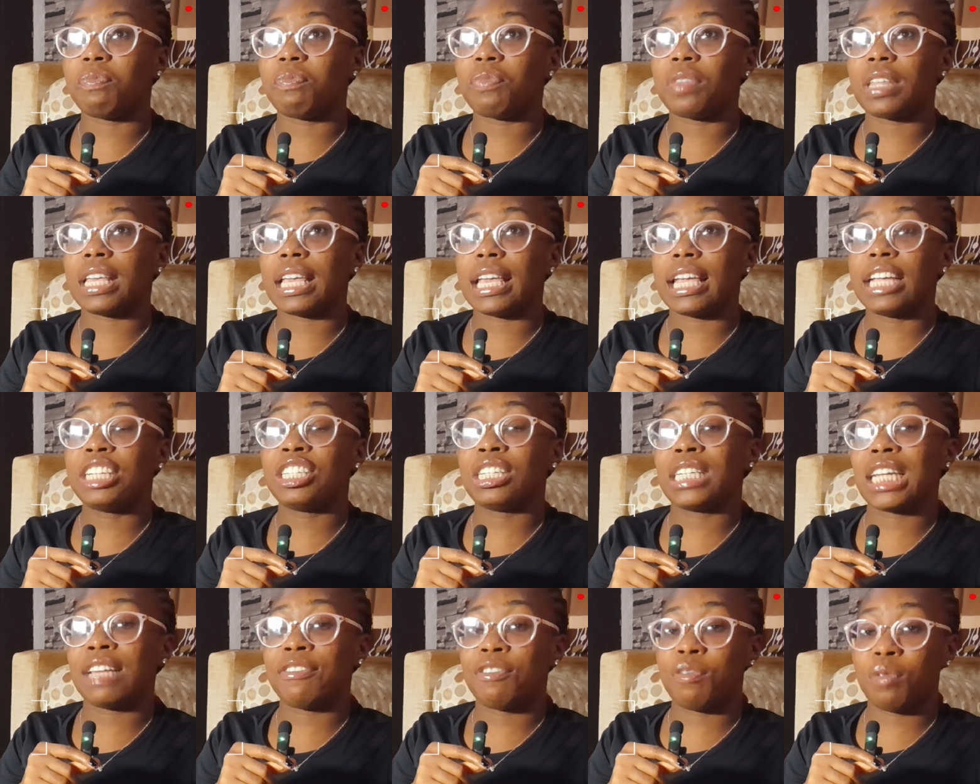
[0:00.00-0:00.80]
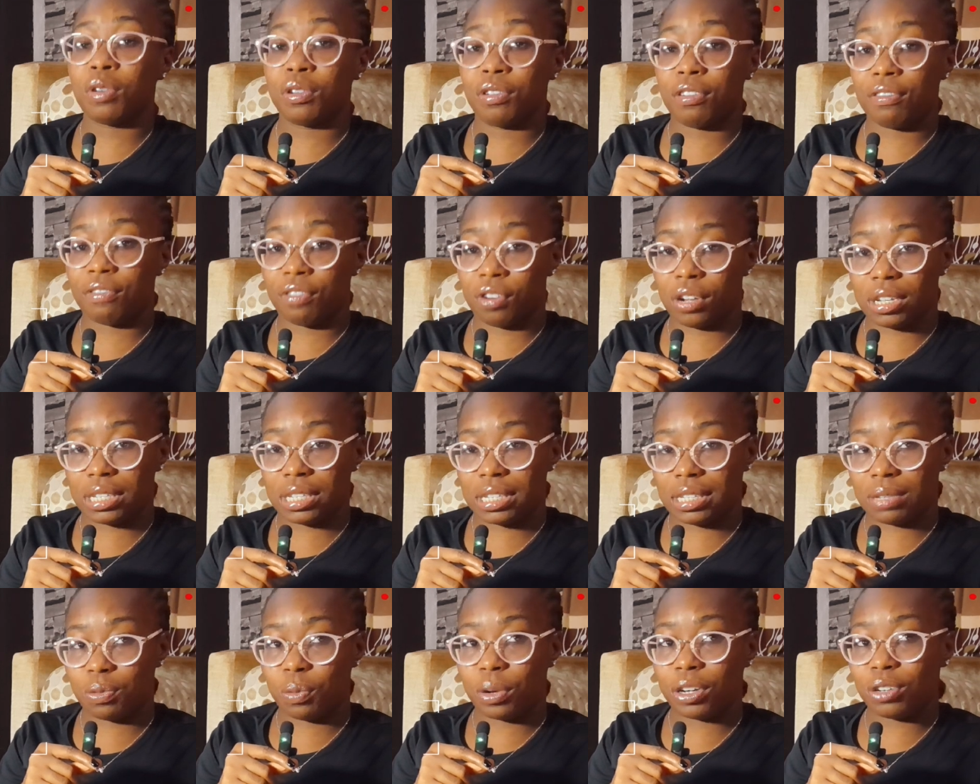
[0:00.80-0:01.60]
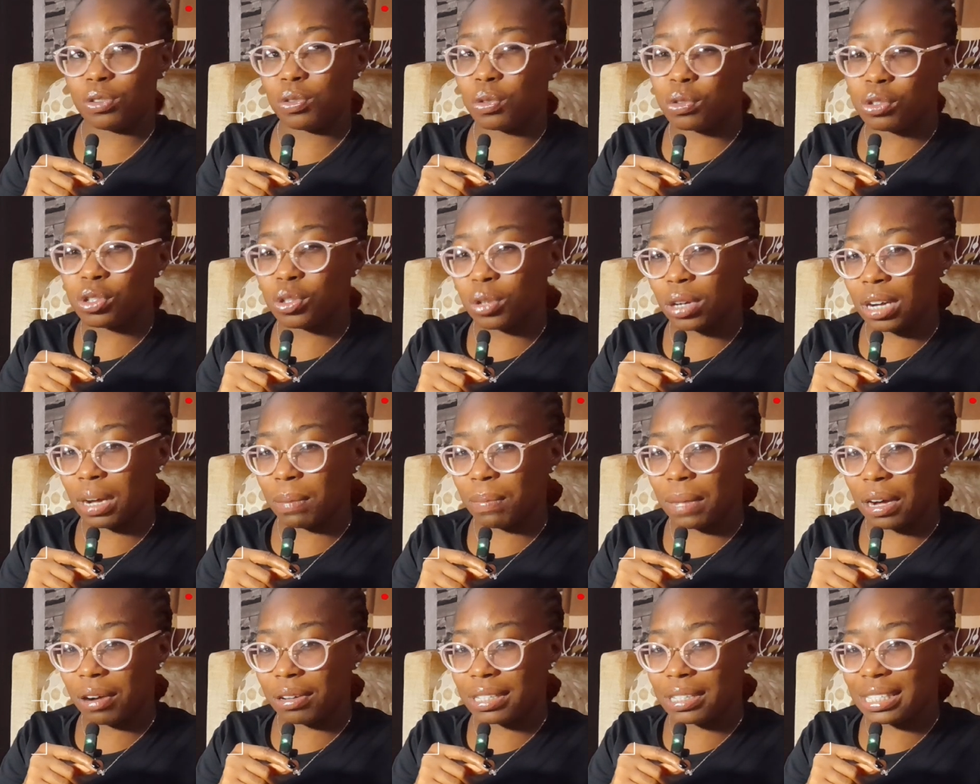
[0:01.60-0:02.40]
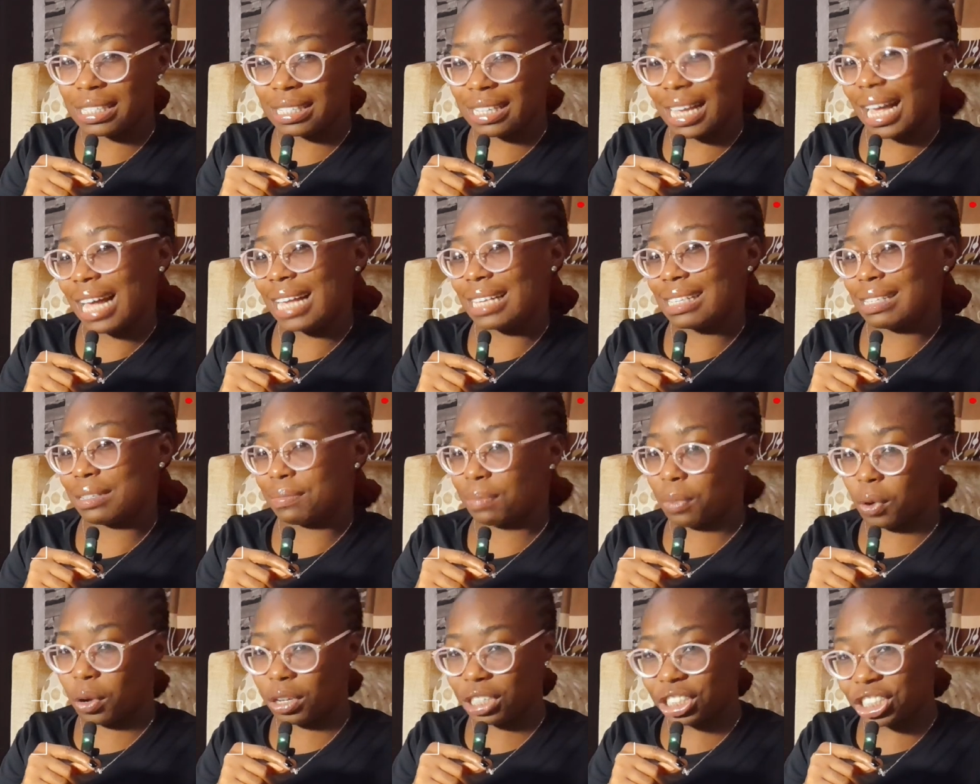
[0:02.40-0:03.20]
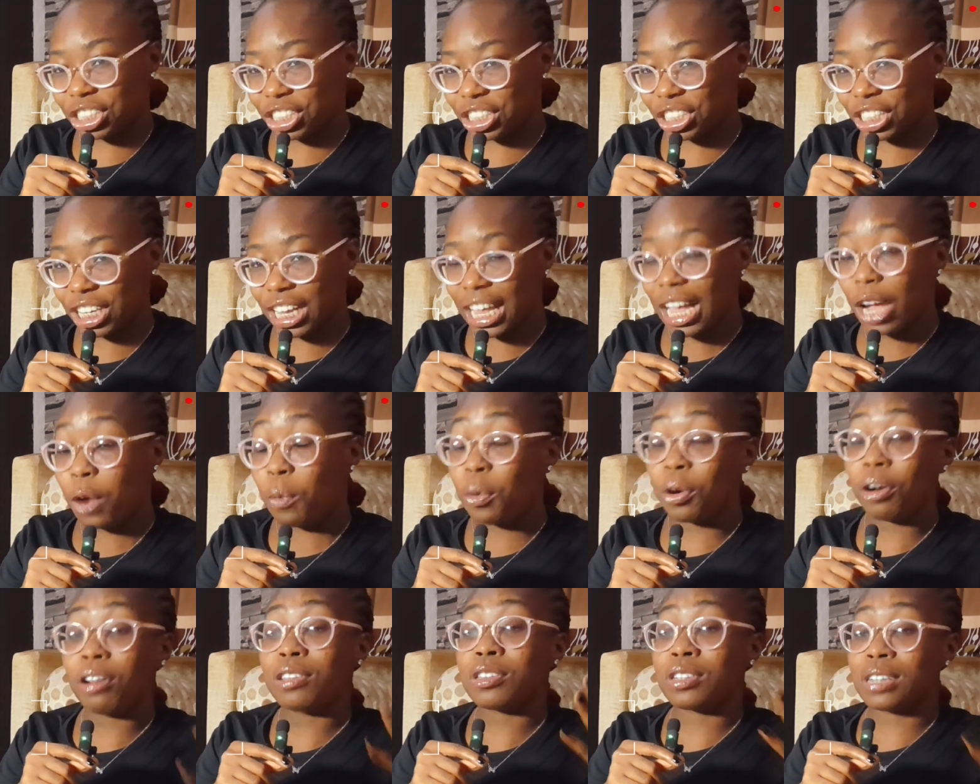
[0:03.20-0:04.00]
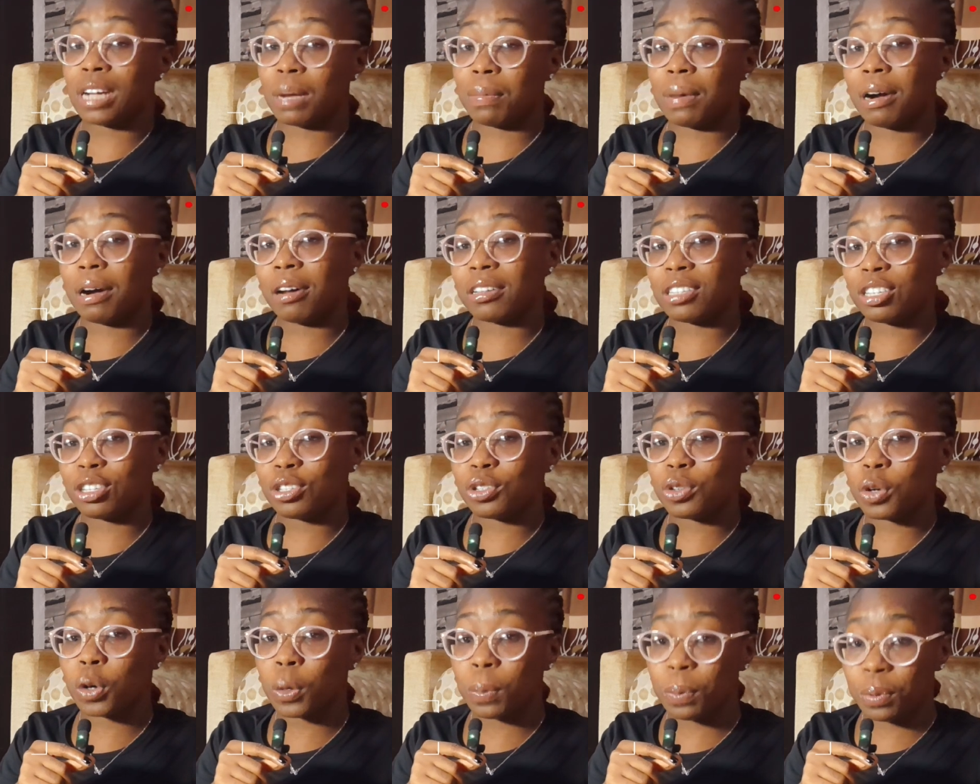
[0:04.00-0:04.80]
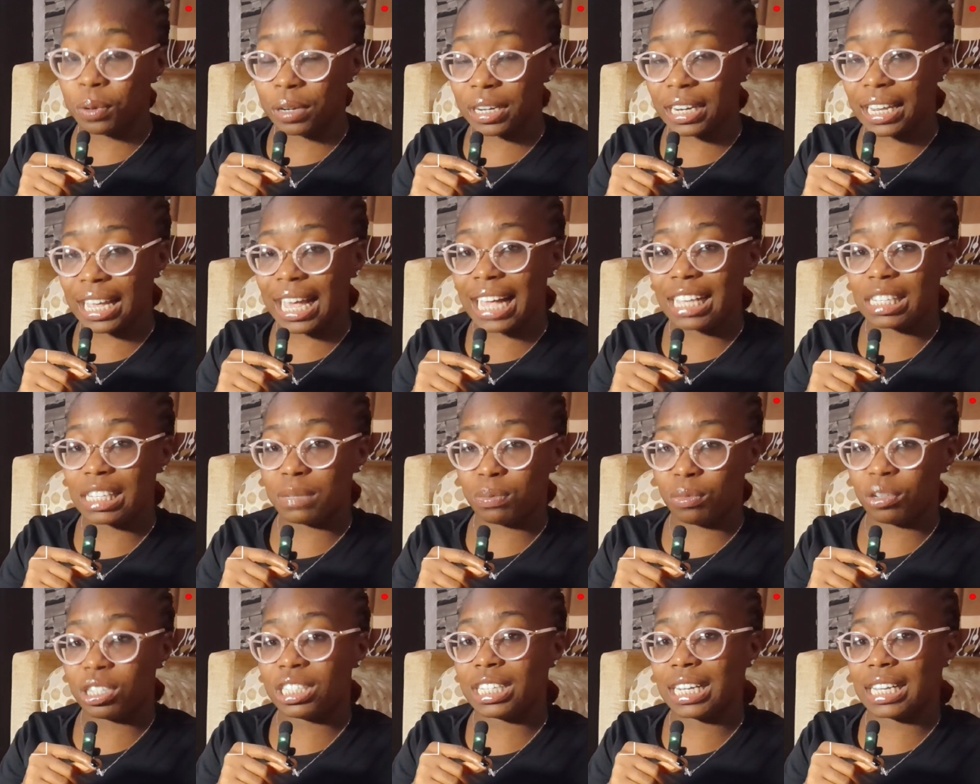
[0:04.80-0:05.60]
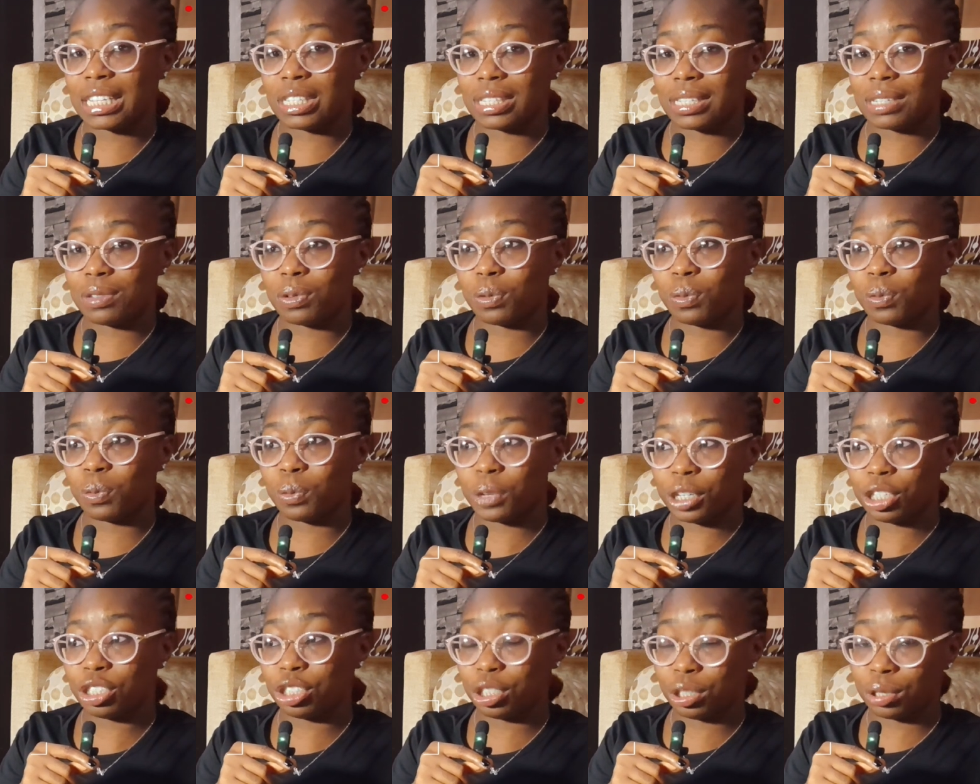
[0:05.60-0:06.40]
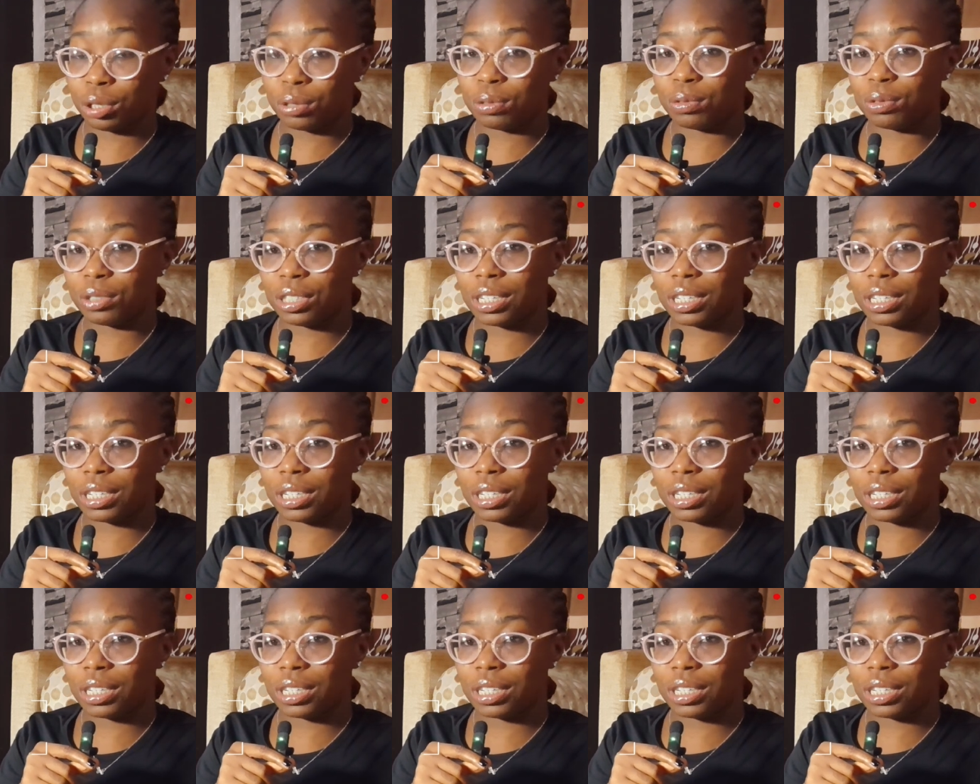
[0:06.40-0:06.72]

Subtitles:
each and every one of us, we don't talk about it as much. We don't talk about it openly as much as we should.